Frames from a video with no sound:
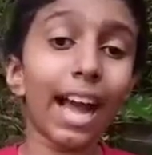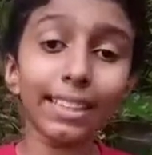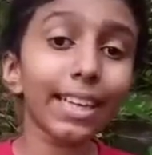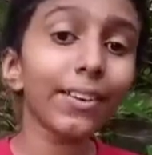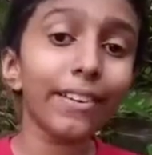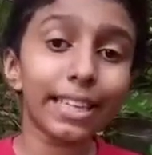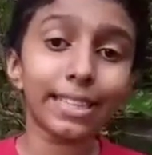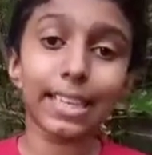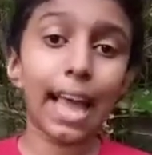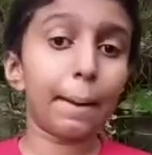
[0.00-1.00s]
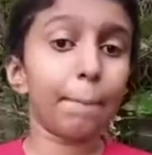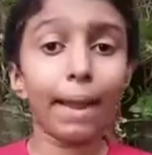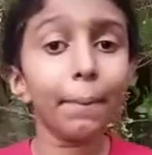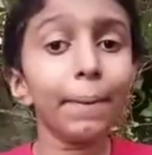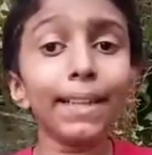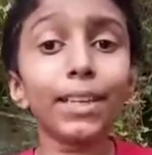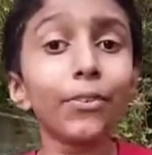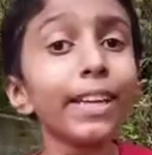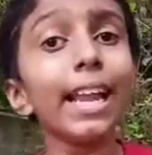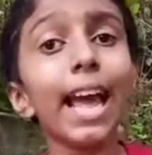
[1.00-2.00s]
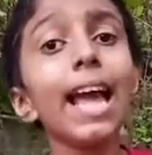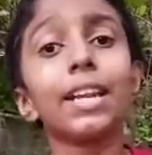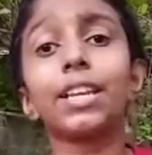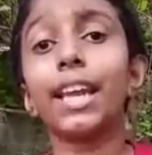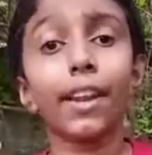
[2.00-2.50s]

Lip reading: other queens and maybe the queen ant